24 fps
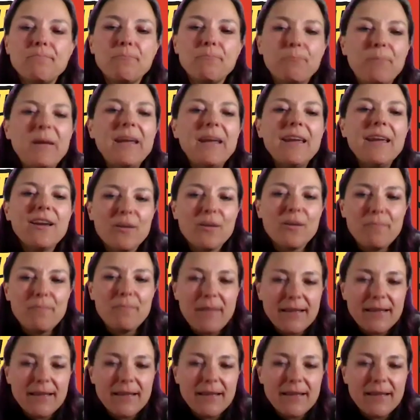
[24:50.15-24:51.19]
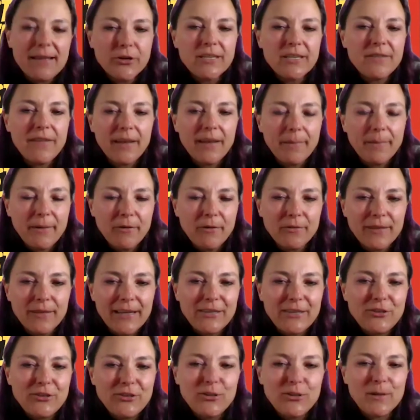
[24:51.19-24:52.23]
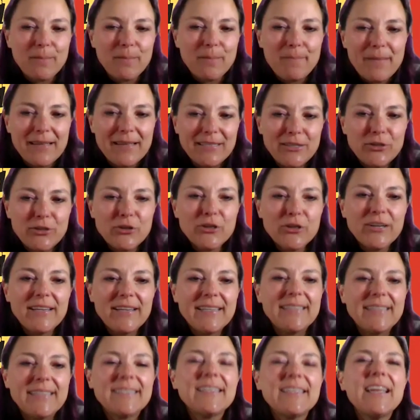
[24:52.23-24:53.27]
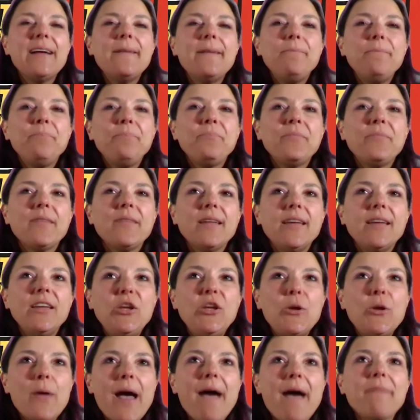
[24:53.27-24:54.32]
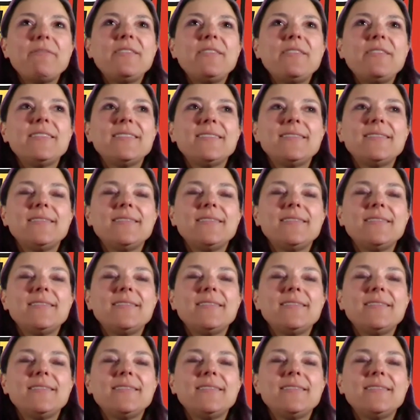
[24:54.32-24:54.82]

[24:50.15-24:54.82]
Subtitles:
being on Messenger and developing relationships on Messenger is you have to